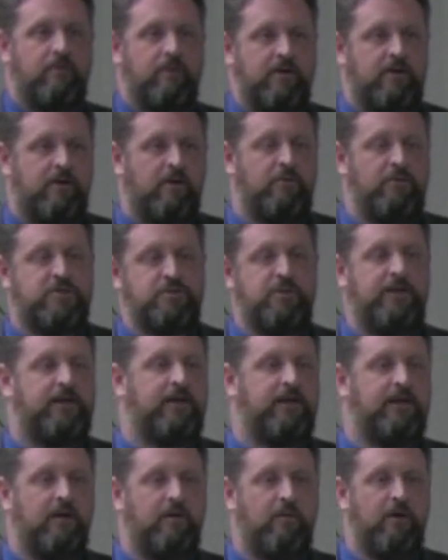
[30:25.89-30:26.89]
You know, wish we
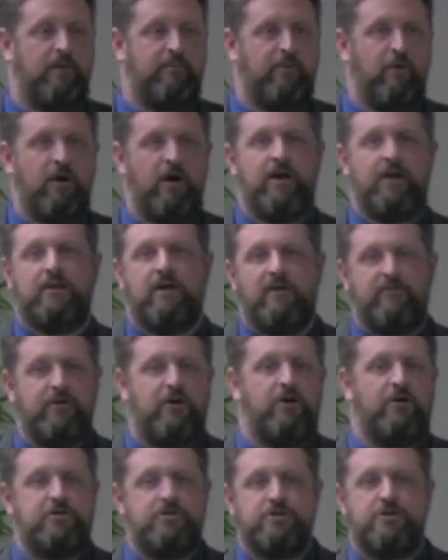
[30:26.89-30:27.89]
could get one. Boy, I'd love to
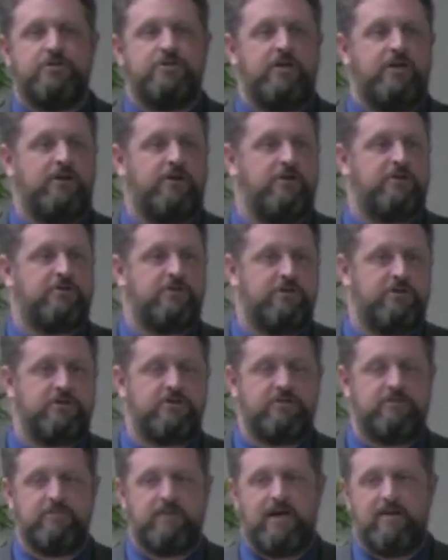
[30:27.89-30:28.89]
go to church like your
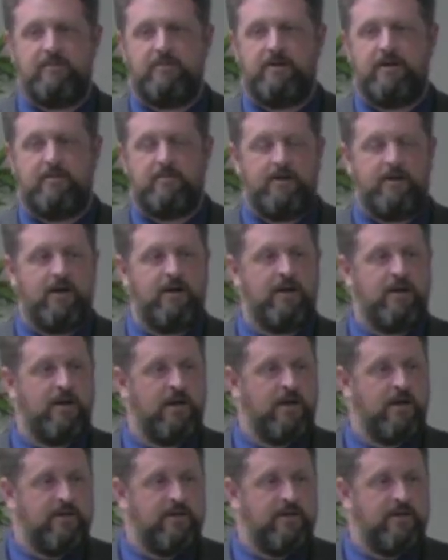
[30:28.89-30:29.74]
church and blah, blah, blah, blah.